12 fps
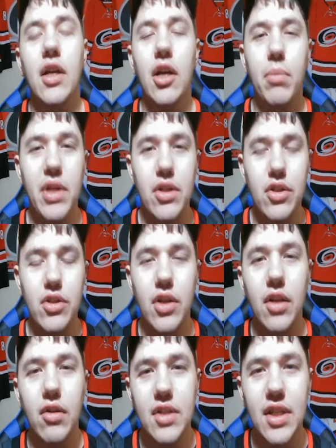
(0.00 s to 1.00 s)
Pesce
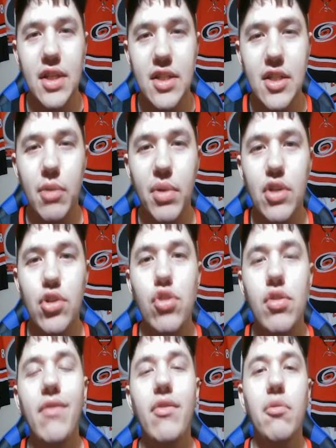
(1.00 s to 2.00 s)
shot looks like it's tipped by
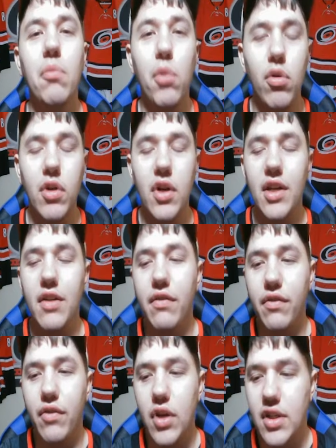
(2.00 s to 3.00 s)
Trevor Moore in
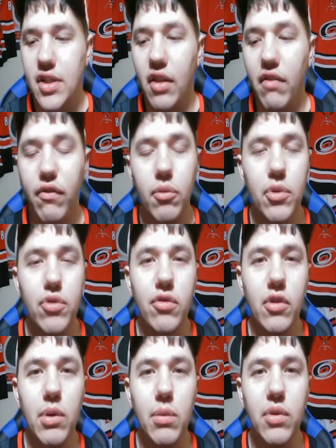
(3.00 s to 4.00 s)
front, the former
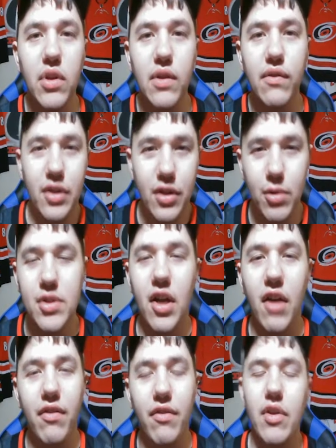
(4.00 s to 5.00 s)
Toronto Maple Leaf. Goes
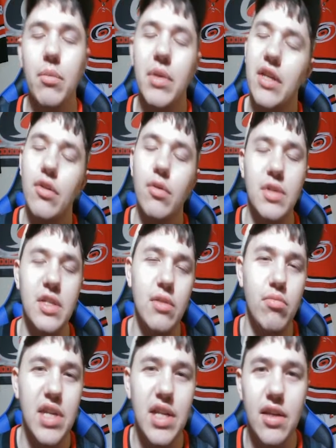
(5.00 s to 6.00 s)
off of him. He knows it
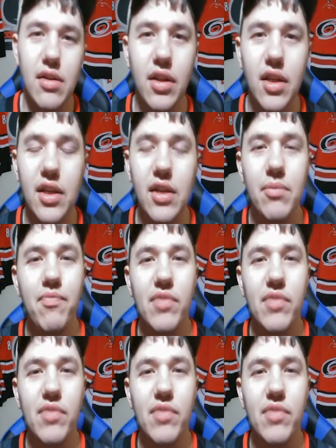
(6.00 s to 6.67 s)
immediately.